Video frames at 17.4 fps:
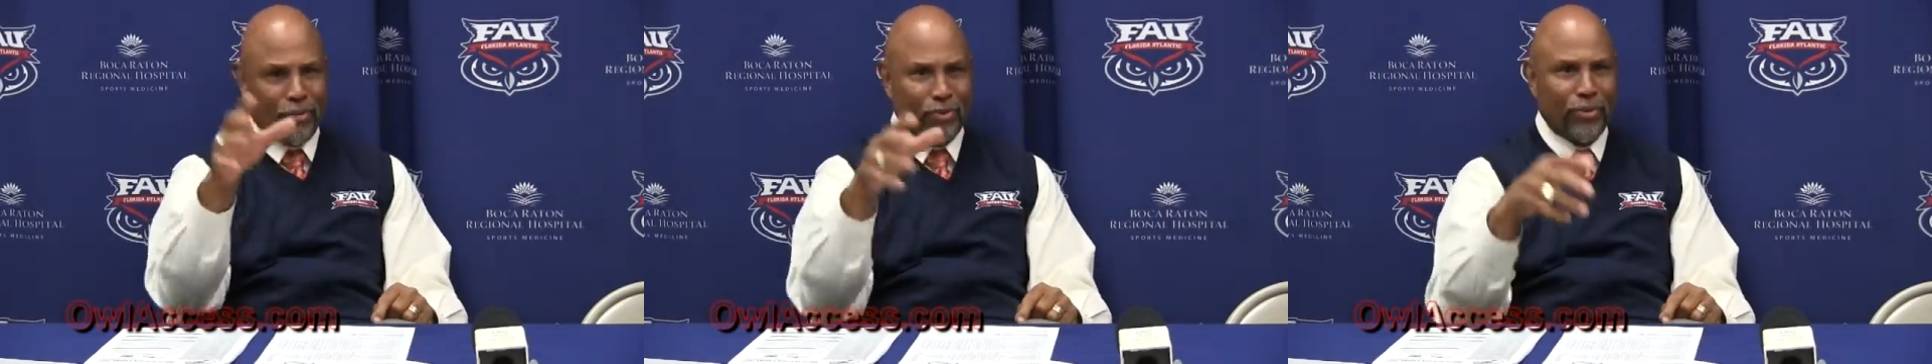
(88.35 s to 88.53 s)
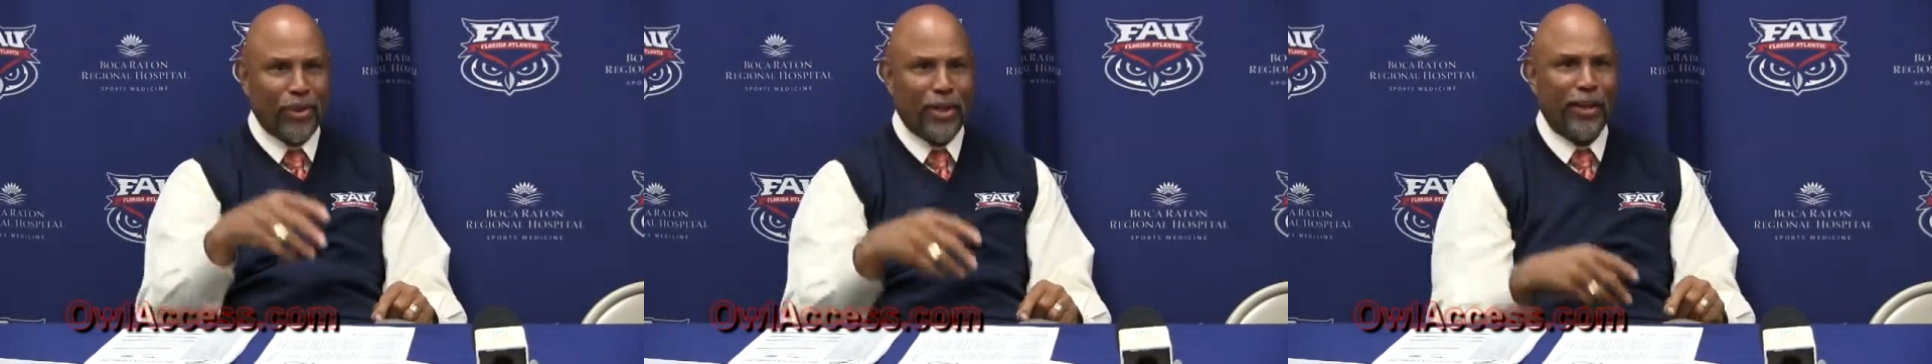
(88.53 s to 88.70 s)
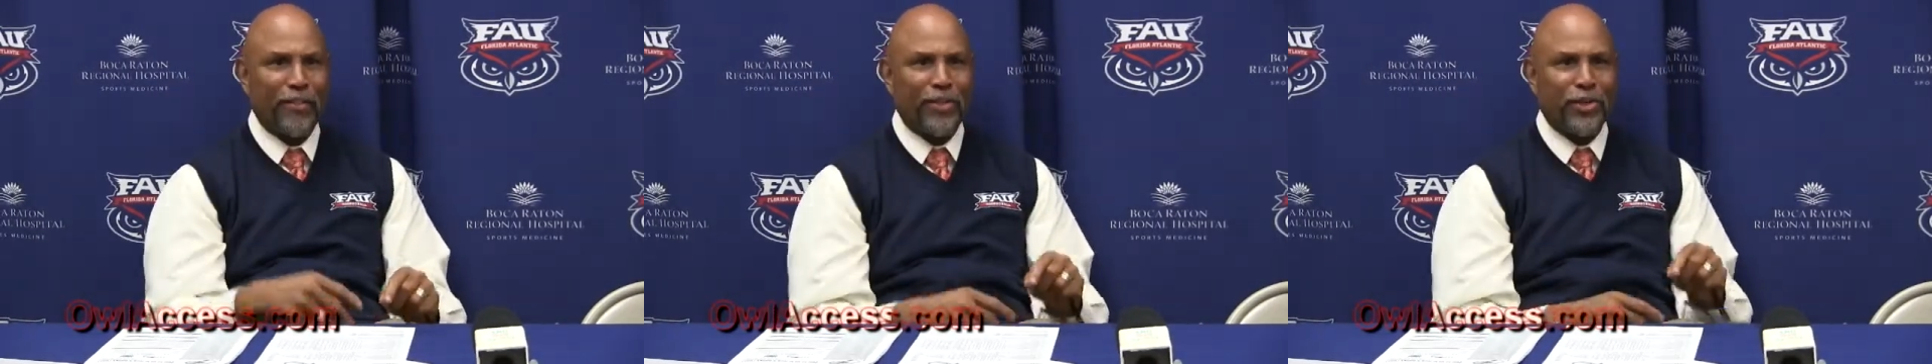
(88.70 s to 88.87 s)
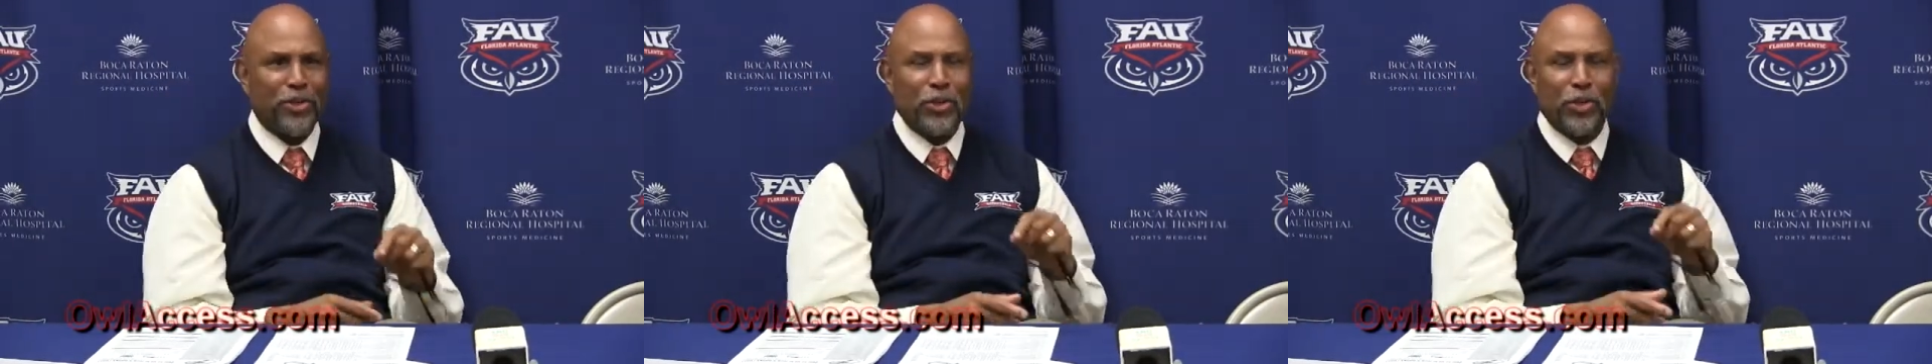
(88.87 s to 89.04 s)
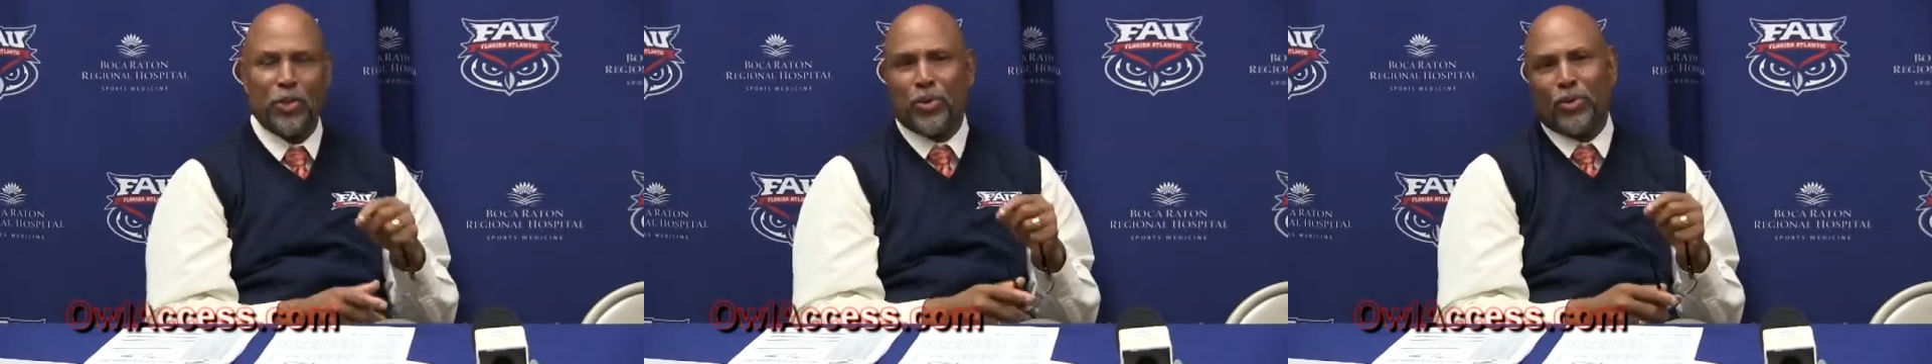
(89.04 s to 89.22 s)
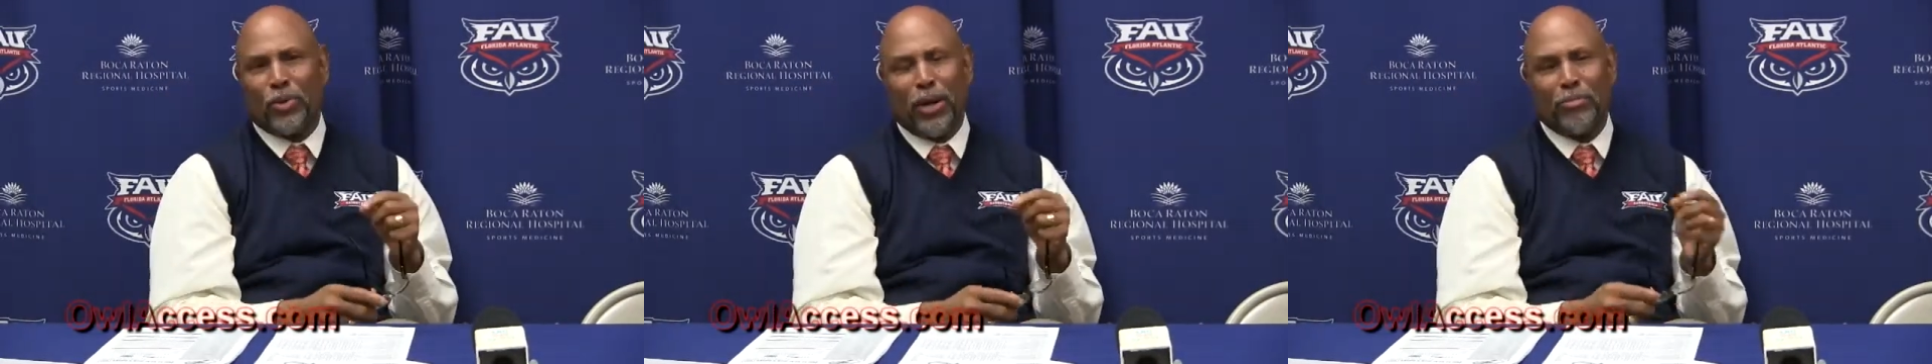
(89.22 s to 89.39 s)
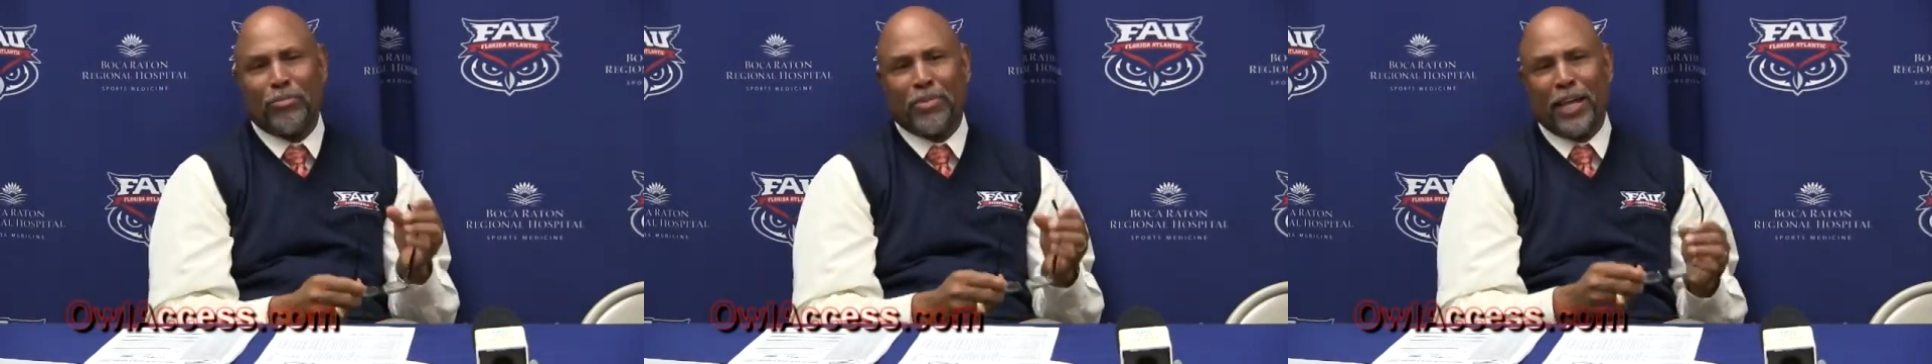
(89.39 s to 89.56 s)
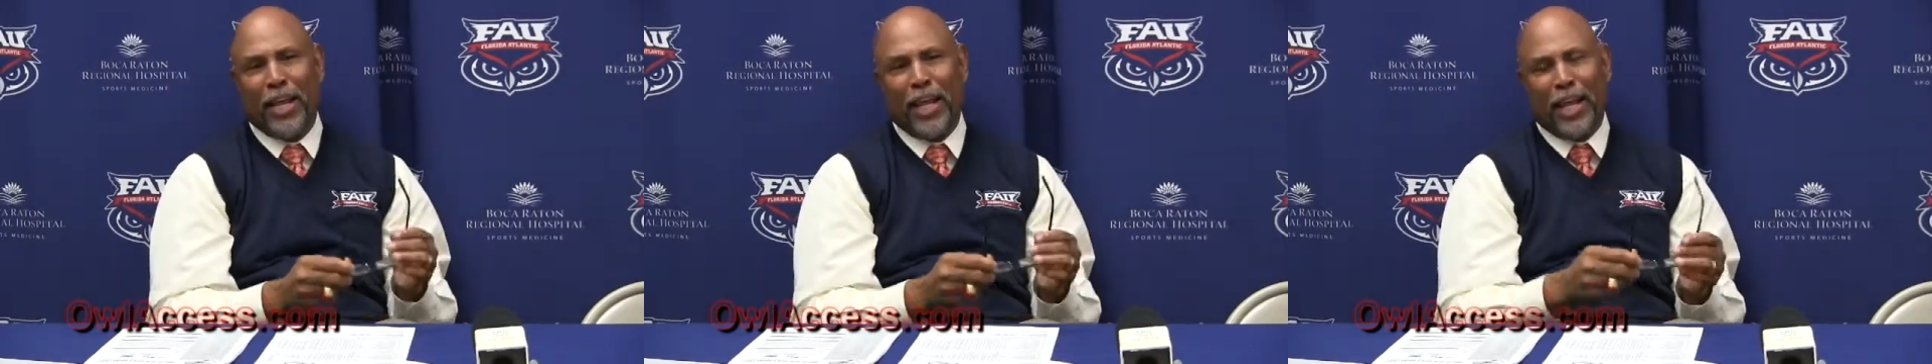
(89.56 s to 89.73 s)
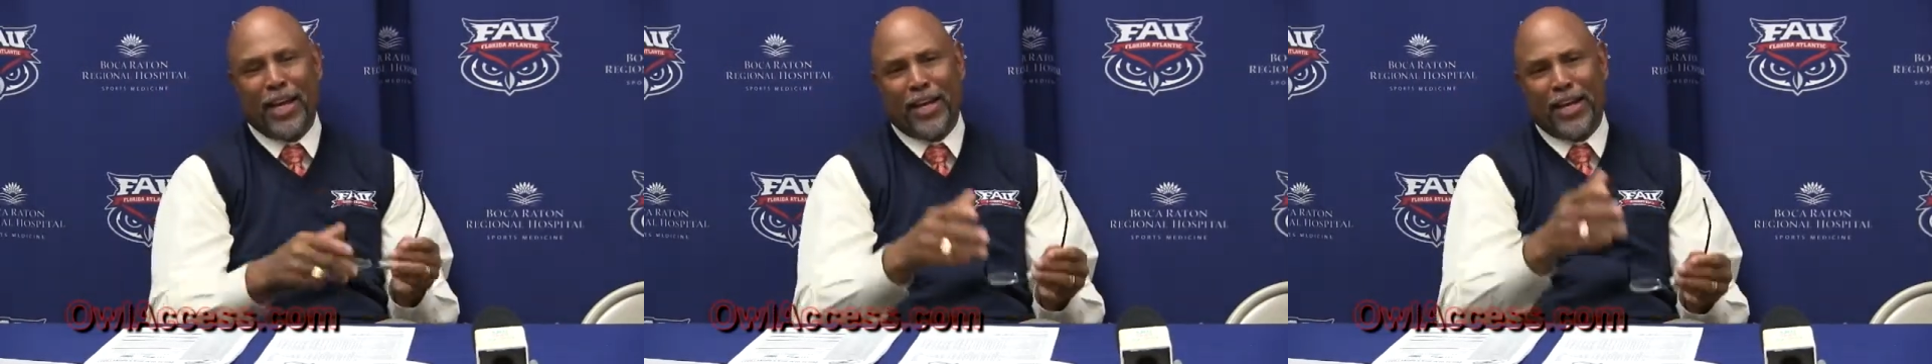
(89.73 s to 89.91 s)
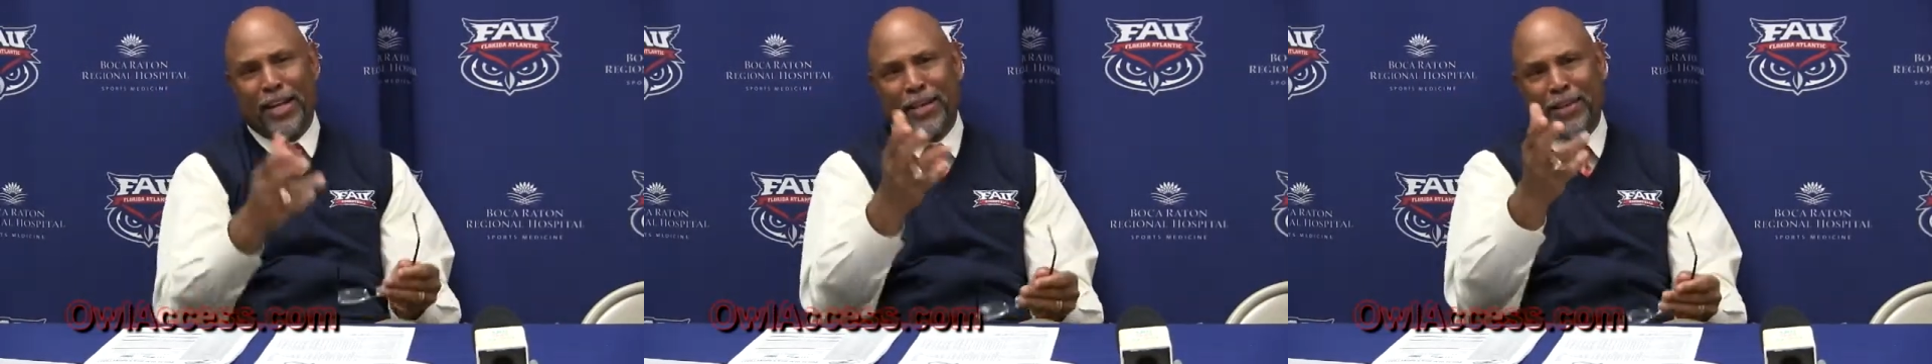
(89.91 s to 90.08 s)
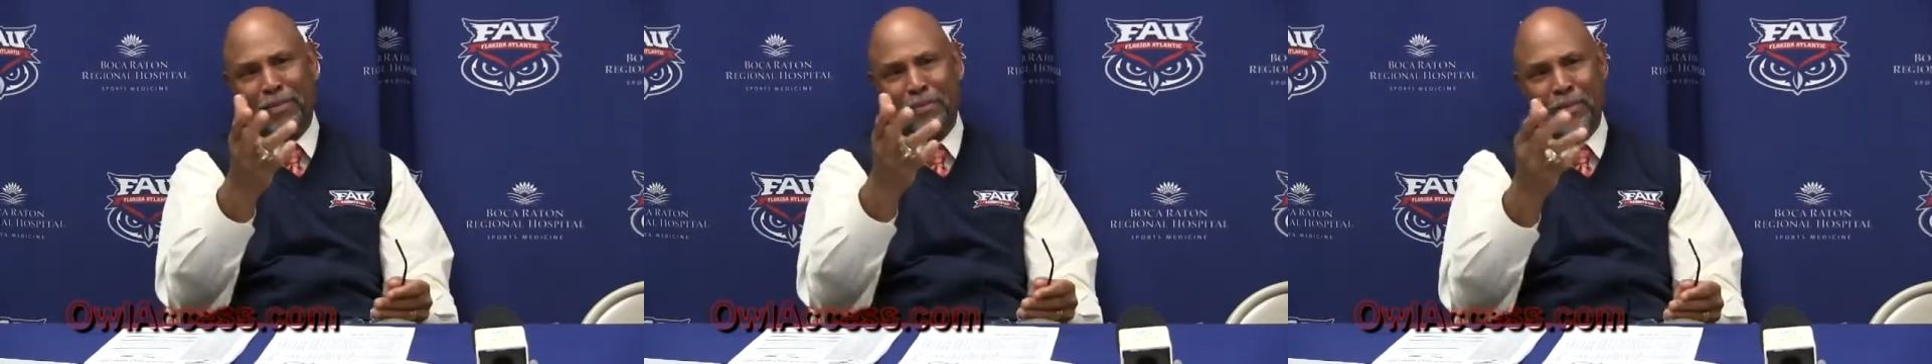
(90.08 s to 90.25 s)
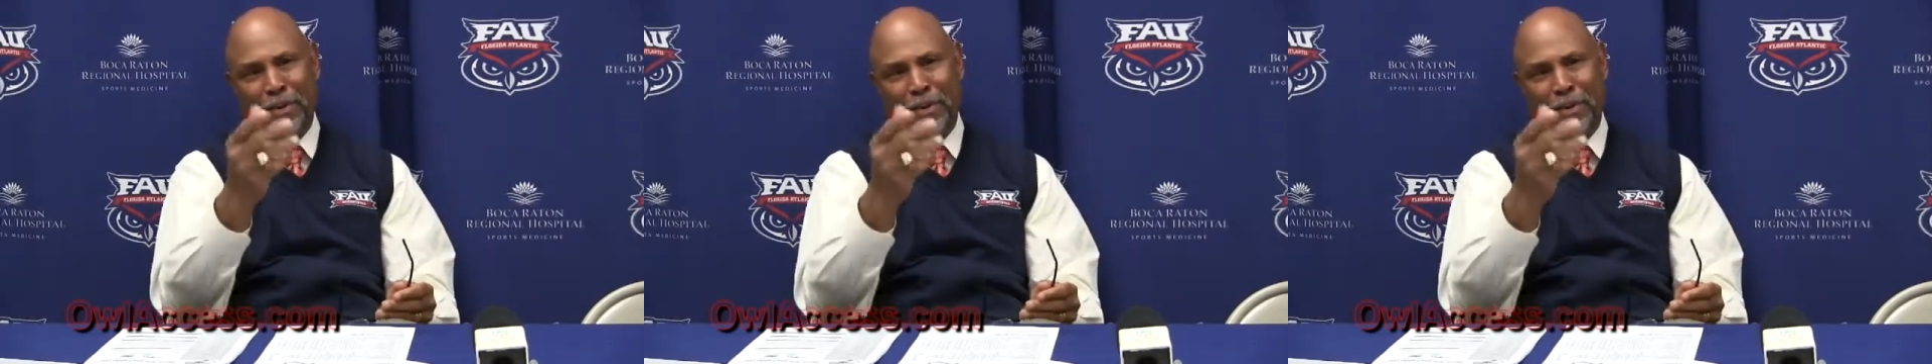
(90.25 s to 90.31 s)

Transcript: Whatever. Two, I'm going to be like. Uh,